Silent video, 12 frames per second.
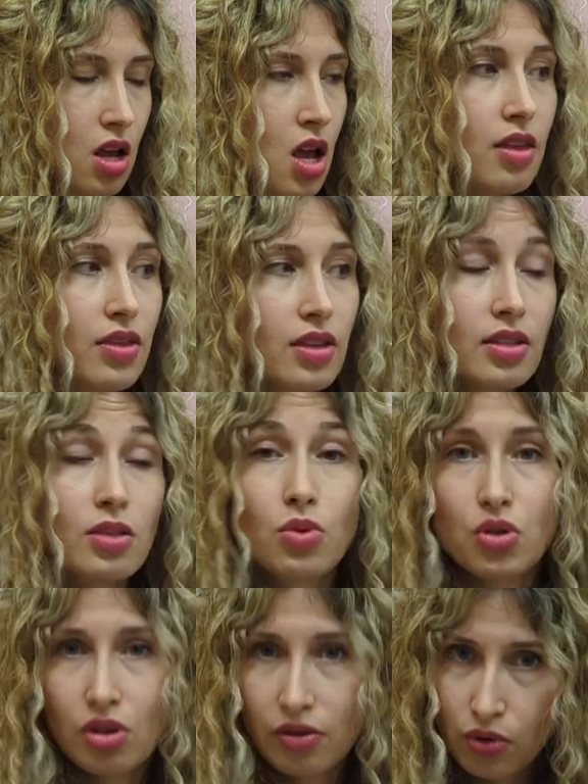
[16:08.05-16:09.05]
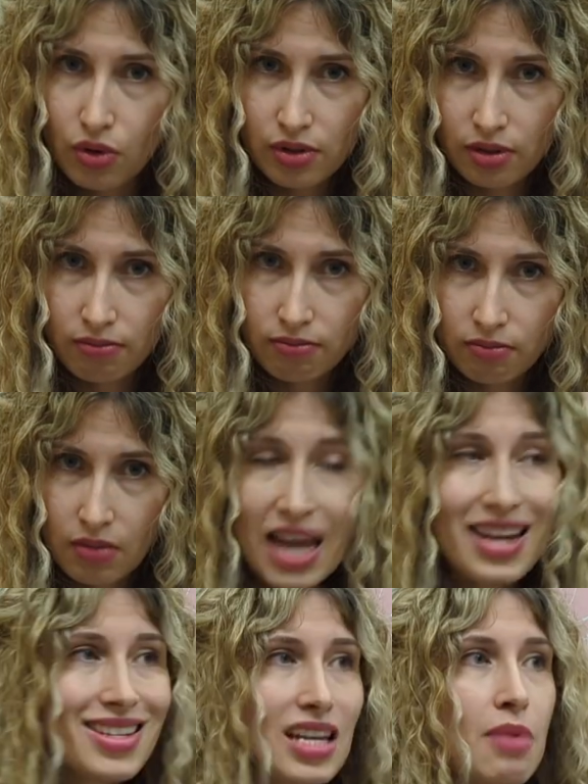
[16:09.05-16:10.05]
And this is what you're going to focus on.
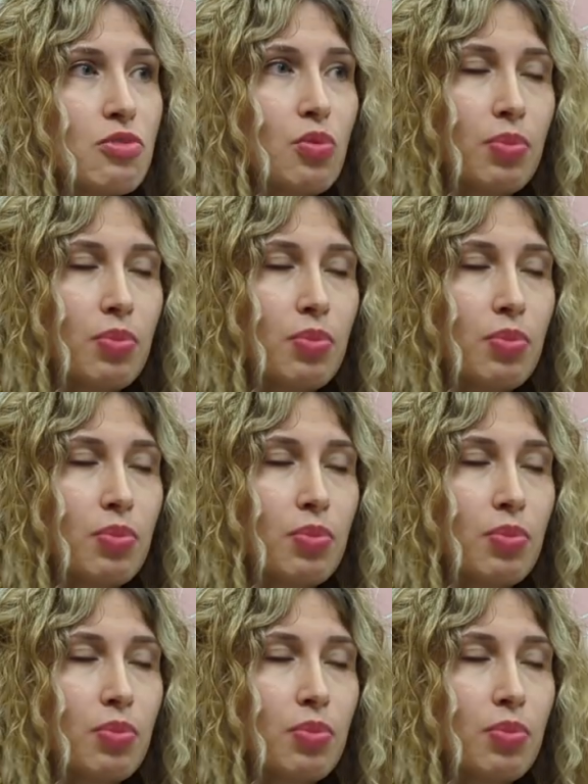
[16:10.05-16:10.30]
Anytime